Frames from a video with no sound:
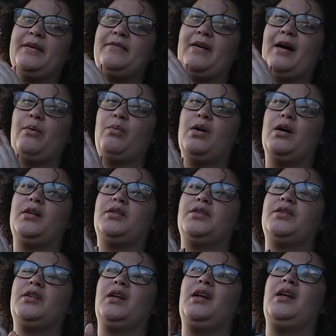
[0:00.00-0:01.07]
whenever I
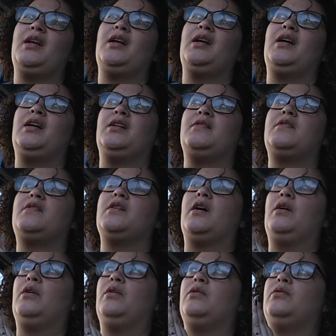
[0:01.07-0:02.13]
want.
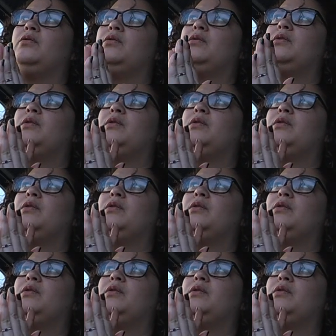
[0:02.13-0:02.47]
So